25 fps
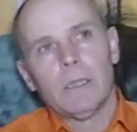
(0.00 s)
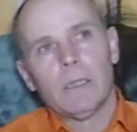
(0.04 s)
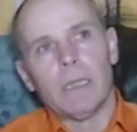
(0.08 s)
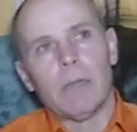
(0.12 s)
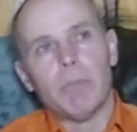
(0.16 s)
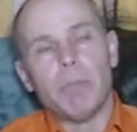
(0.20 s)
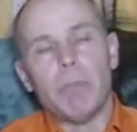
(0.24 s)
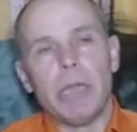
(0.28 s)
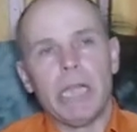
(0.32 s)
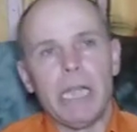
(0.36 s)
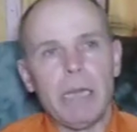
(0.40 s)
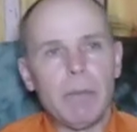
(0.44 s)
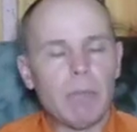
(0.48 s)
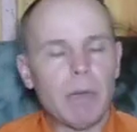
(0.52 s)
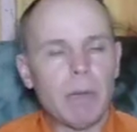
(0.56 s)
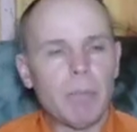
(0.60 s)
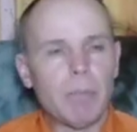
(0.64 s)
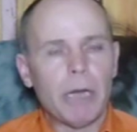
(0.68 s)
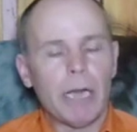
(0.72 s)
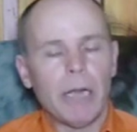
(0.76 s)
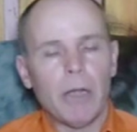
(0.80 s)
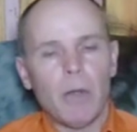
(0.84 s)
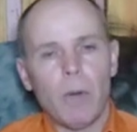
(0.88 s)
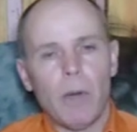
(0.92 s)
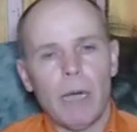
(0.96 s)
the minimum
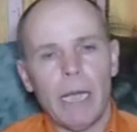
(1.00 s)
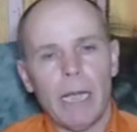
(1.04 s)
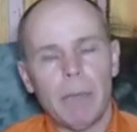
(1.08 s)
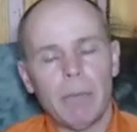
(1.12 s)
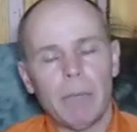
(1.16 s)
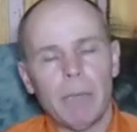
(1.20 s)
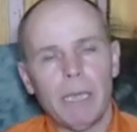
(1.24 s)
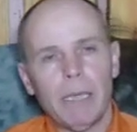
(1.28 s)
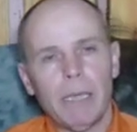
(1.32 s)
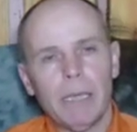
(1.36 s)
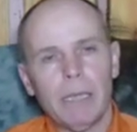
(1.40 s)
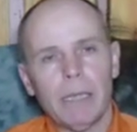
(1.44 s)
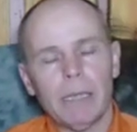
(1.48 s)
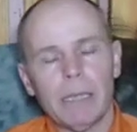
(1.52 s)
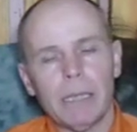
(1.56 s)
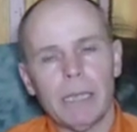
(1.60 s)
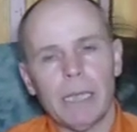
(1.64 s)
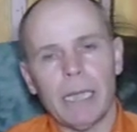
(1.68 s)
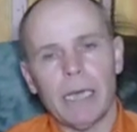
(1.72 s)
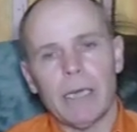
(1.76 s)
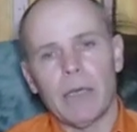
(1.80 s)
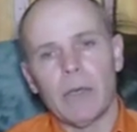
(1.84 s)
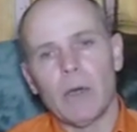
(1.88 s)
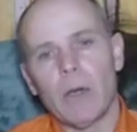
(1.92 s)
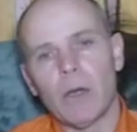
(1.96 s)
requirement
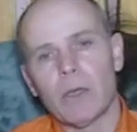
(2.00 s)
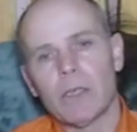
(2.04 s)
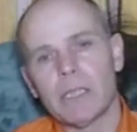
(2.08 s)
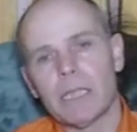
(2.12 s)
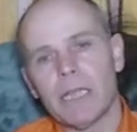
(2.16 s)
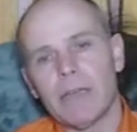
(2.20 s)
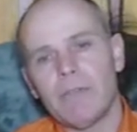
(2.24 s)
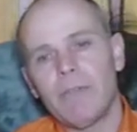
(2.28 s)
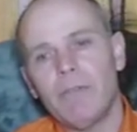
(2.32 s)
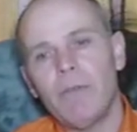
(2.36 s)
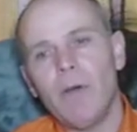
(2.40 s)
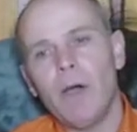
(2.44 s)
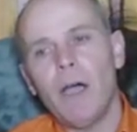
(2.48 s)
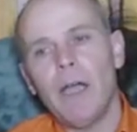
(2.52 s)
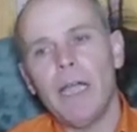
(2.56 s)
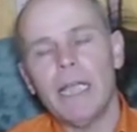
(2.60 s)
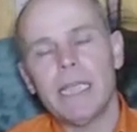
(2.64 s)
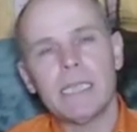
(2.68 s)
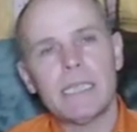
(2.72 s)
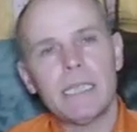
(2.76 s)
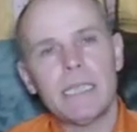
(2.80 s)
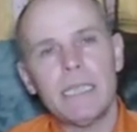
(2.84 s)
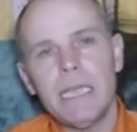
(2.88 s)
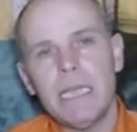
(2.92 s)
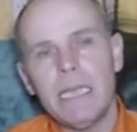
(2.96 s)
and dogs that far
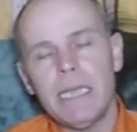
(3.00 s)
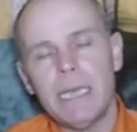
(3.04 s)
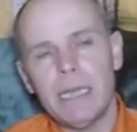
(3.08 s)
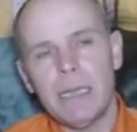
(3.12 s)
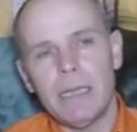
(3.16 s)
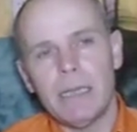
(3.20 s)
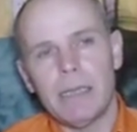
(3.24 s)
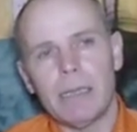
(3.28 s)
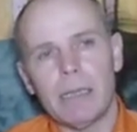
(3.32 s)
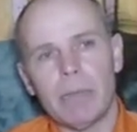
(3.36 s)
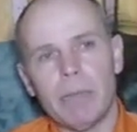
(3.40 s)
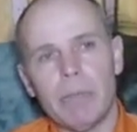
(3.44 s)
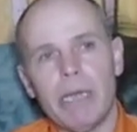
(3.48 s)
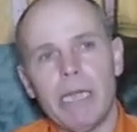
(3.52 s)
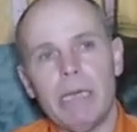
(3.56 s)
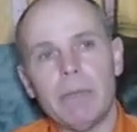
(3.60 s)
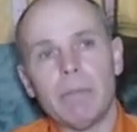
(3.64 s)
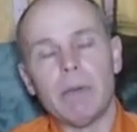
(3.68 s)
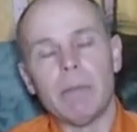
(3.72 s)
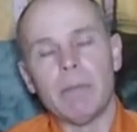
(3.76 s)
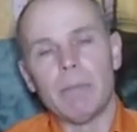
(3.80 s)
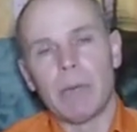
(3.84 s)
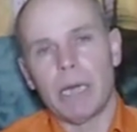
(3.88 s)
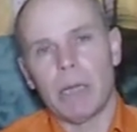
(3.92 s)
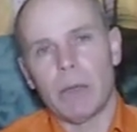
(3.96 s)
exceed the
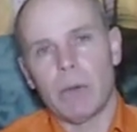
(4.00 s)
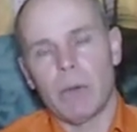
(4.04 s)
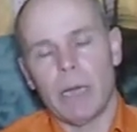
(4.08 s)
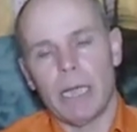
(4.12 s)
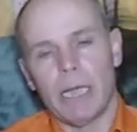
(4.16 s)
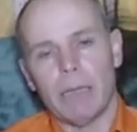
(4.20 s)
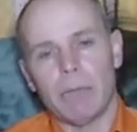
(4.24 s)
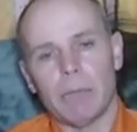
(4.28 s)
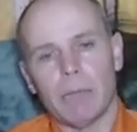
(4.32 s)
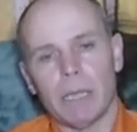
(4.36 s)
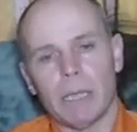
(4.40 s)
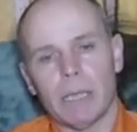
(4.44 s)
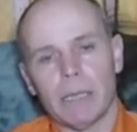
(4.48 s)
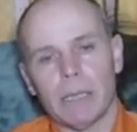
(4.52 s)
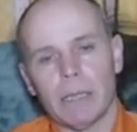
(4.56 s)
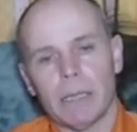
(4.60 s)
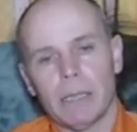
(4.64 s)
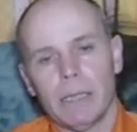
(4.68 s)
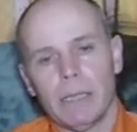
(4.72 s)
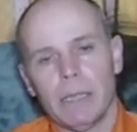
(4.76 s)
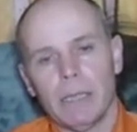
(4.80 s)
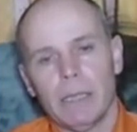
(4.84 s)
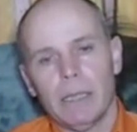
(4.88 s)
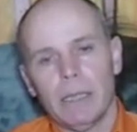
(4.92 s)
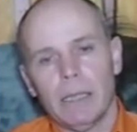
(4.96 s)
minimum requirement.
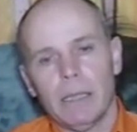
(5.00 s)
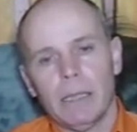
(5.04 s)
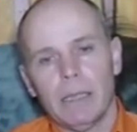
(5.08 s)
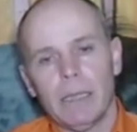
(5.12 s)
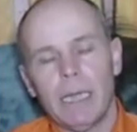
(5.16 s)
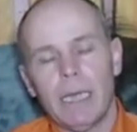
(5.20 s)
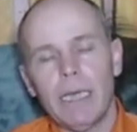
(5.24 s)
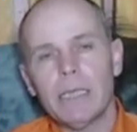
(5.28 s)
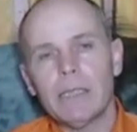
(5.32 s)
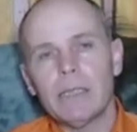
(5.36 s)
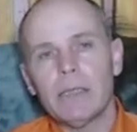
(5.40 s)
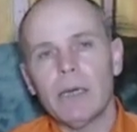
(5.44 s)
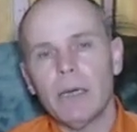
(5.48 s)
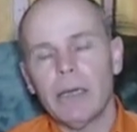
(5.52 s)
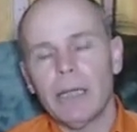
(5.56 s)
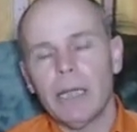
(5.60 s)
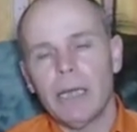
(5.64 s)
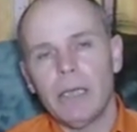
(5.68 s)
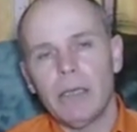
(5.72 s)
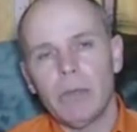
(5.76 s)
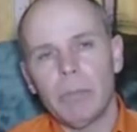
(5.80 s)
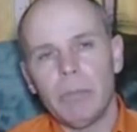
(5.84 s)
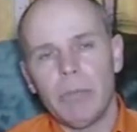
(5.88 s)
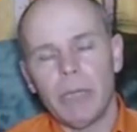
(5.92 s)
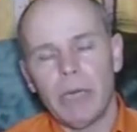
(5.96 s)
That is not
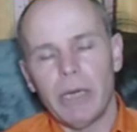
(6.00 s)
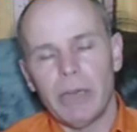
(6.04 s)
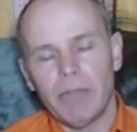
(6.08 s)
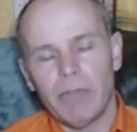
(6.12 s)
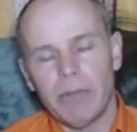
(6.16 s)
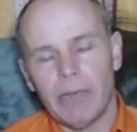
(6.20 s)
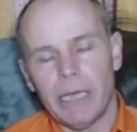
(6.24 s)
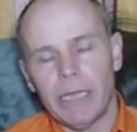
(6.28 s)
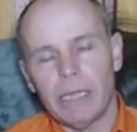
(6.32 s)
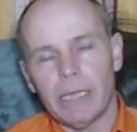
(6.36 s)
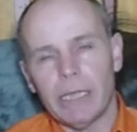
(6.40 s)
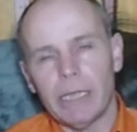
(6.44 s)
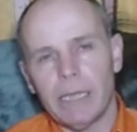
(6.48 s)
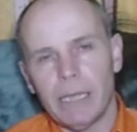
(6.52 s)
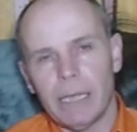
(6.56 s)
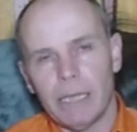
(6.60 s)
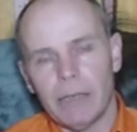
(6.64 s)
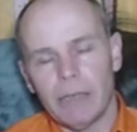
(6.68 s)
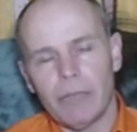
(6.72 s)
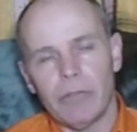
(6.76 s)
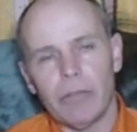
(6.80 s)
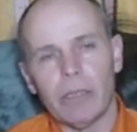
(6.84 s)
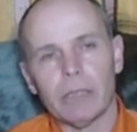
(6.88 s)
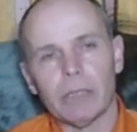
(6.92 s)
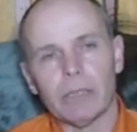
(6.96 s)
going to be reflected in
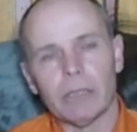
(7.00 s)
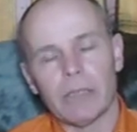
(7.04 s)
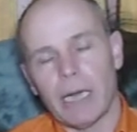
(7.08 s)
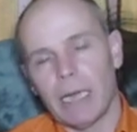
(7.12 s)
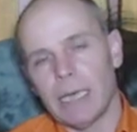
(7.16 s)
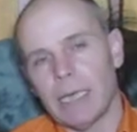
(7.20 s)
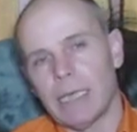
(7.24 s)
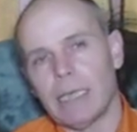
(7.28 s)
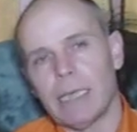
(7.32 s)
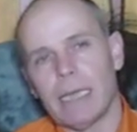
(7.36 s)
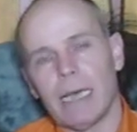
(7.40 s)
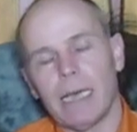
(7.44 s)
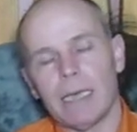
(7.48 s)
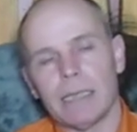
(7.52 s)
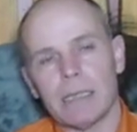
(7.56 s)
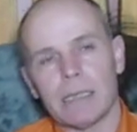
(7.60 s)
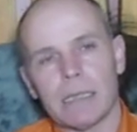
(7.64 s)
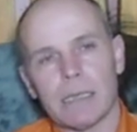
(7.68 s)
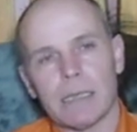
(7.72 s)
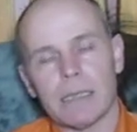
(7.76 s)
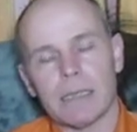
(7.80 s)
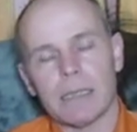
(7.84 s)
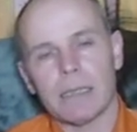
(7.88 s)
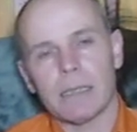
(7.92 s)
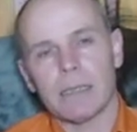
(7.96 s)
a field trial
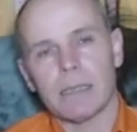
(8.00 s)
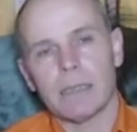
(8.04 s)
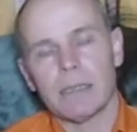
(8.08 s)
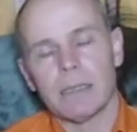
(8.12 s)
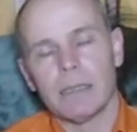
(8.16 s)
analysis.